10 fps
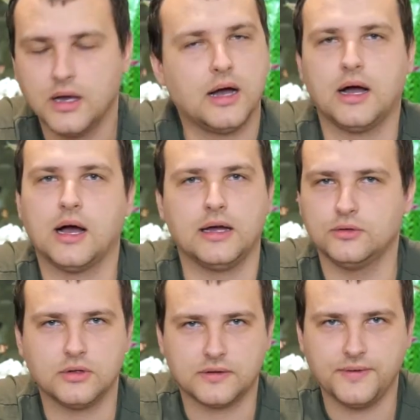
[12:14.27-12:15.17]
I
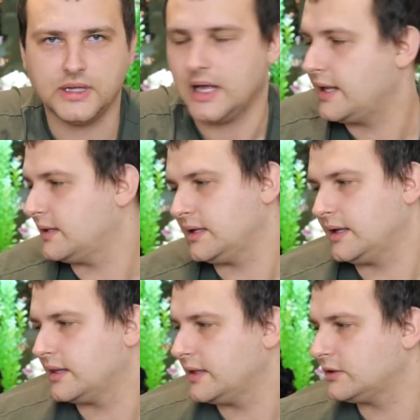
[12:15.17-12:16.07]
do not feel
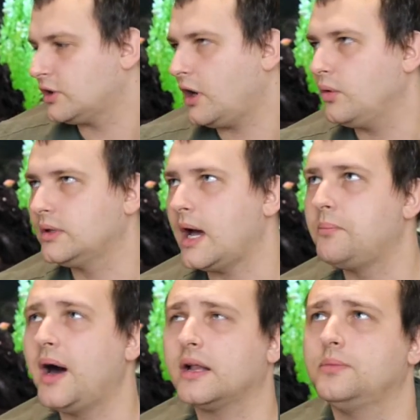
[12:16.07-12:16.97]
anything in the throat
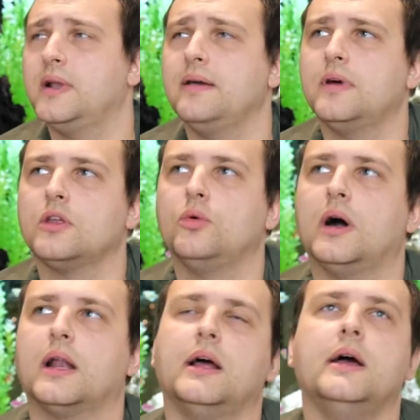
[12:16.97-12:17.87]
apart whenever you
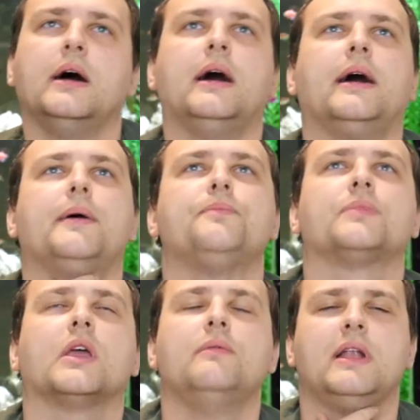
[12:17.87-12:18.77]

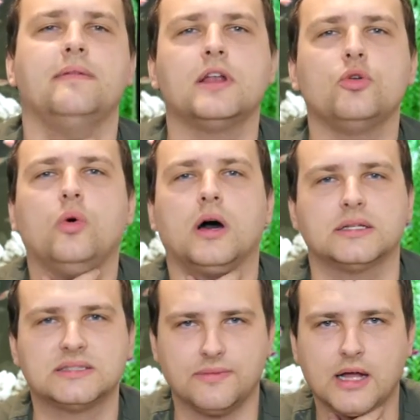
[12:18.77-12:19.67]

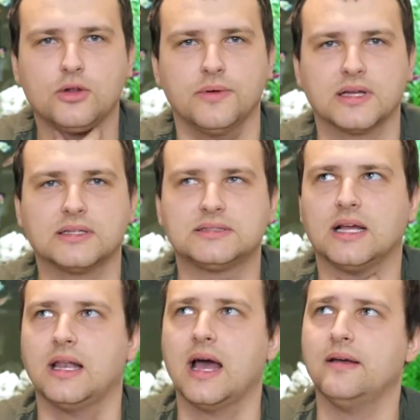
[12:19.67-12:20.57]
are swallowing
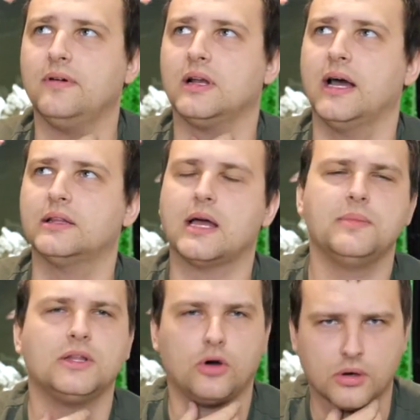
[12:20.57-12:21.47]
saliva, right? I
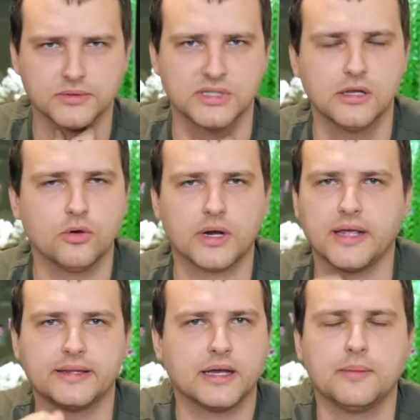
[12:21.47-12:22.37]
mean, obviously you are
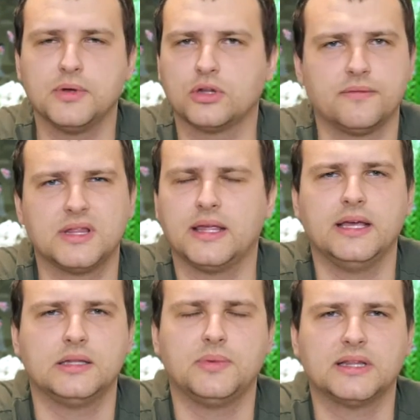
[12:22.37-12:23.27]
getting a bit of the
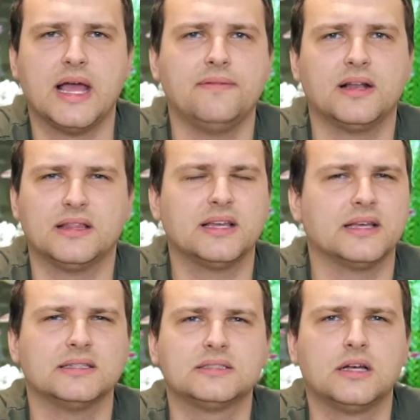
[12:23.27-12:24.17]
heat, but everything
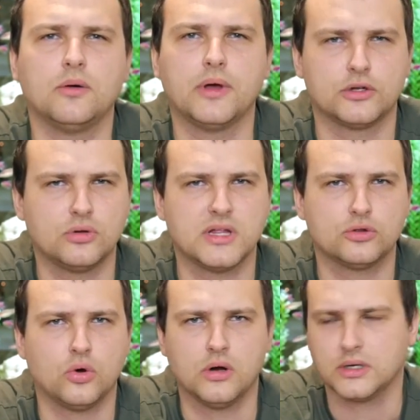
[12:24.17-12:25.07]
is going to the
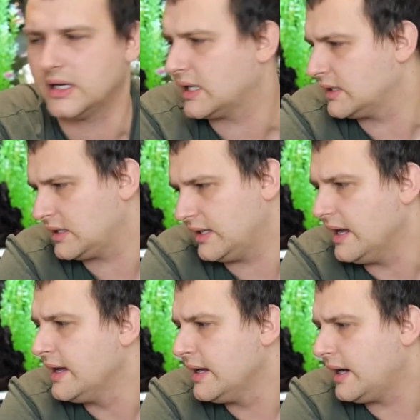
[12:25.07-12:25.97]
tongue currently.
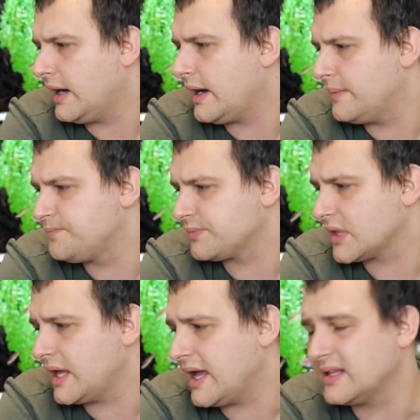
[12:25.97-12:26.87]

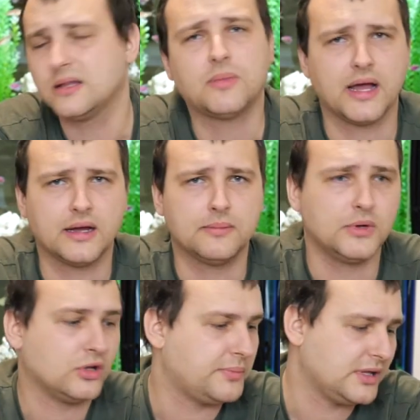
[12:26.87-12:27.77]
And in my
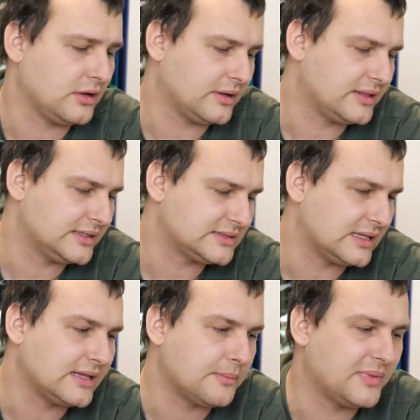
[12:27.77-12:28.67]
humble opinion, this
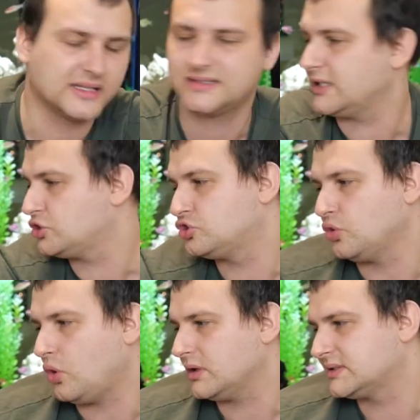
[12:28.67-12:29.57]
number 6
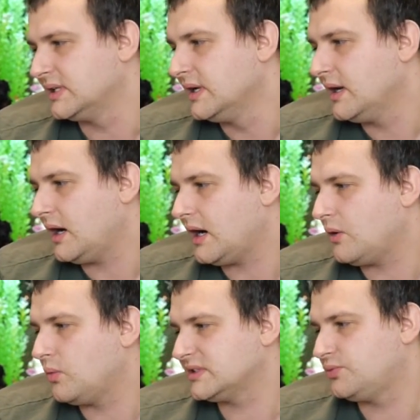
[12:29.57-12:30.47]
sauce
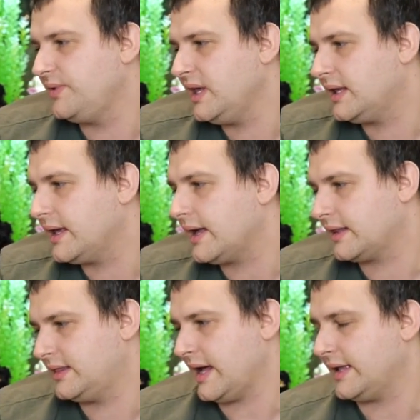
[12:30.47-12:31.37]
was weaker
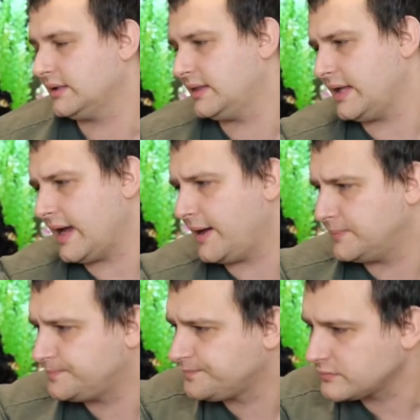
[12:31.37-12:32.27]
than
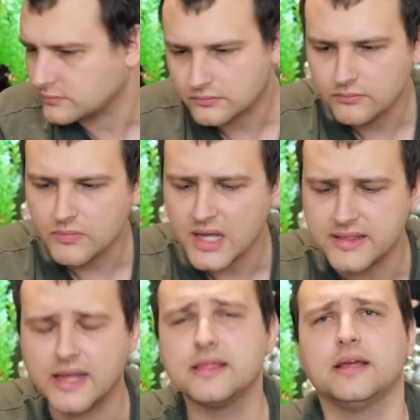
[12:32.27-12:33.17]
the
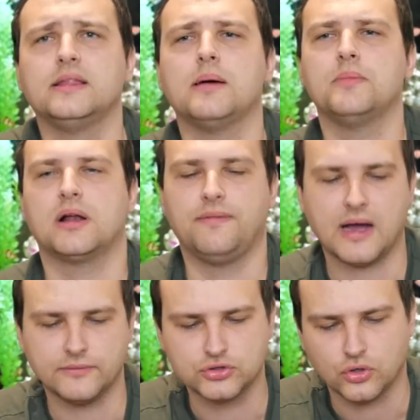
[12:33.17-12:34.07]
number
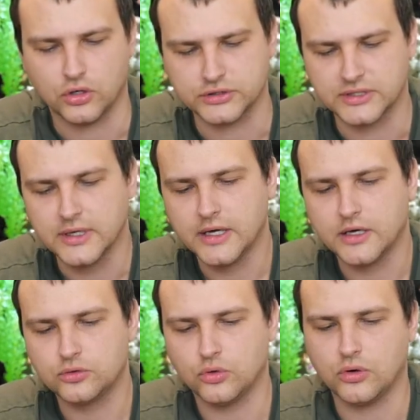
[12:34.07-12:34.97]
5 sauce.
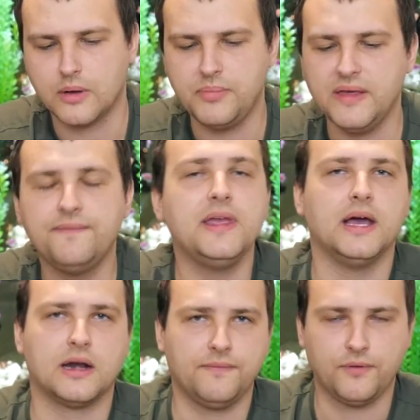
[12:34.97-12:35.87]
To be
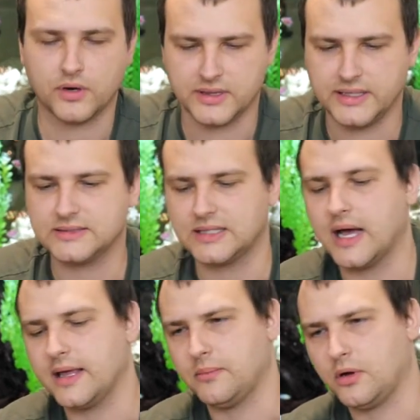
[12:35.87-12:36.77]
fair for this,
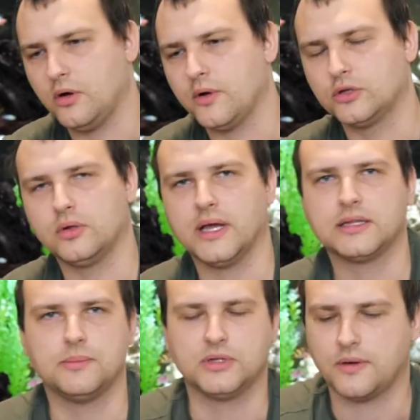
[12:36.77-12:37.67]
I am going to
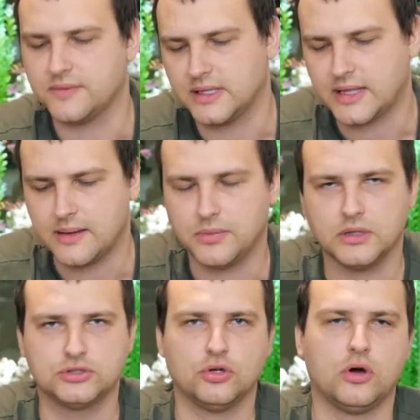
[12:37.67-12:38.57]
get a bit of the
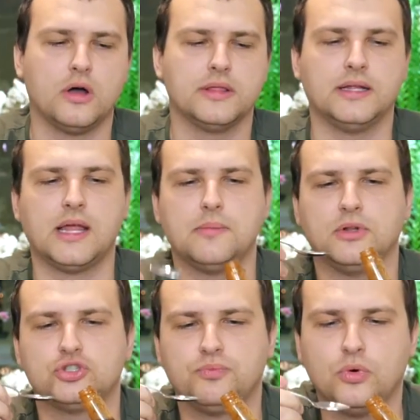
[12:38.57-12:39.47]

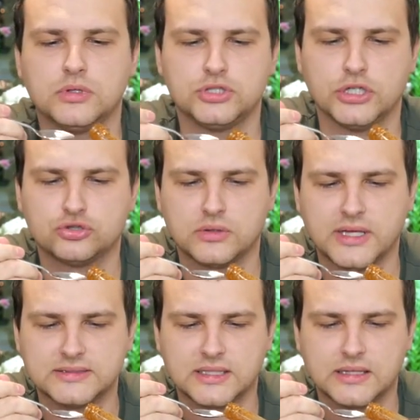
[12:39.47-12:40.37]
tablespoon just to
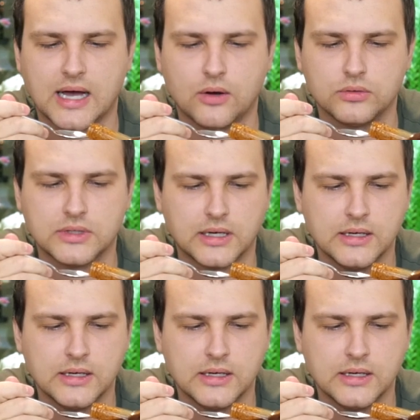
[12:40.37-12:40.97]
test it out.